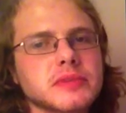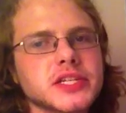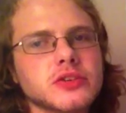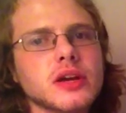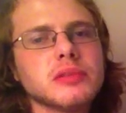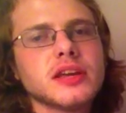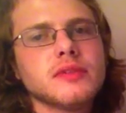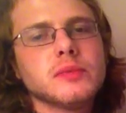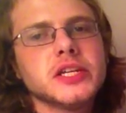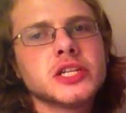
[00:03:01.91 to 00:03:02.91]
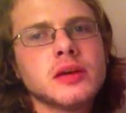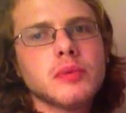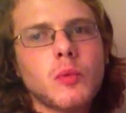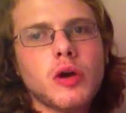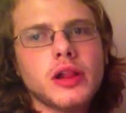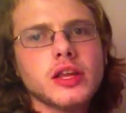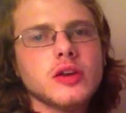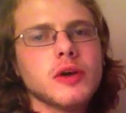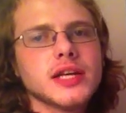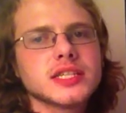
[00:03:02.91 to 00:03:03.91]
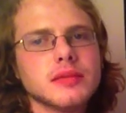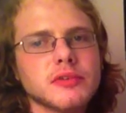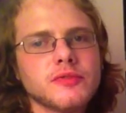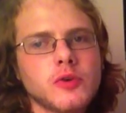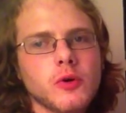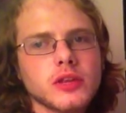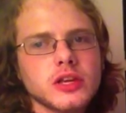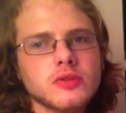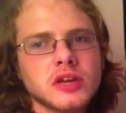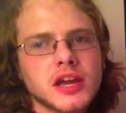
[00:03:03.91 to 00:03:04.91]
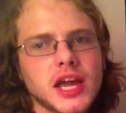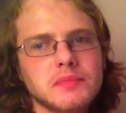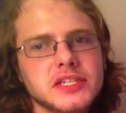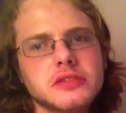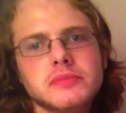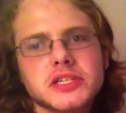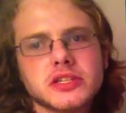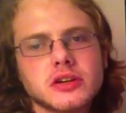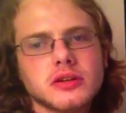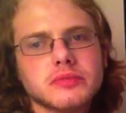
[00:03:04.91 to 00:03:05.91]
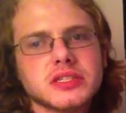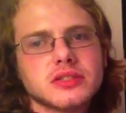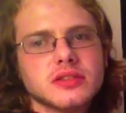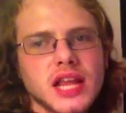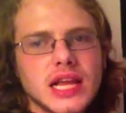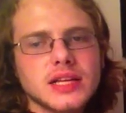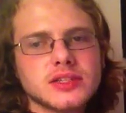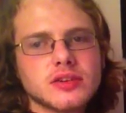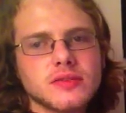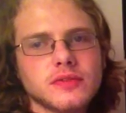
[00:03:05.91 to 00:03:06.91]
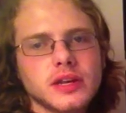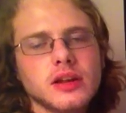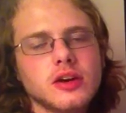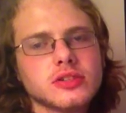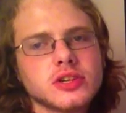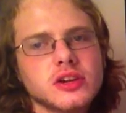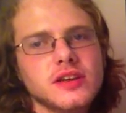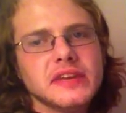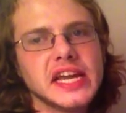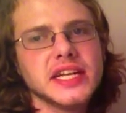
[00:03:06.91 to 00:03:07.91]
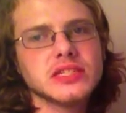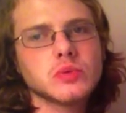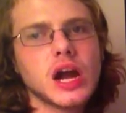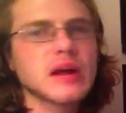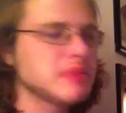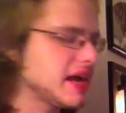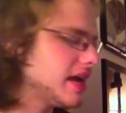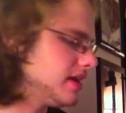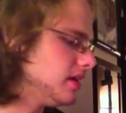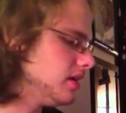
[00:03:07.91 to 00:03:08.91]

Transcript: Mister. I believe it reached number 1 in the US, number 4 in the UK. Mr. Mister was sort of an alternative 80s rock band.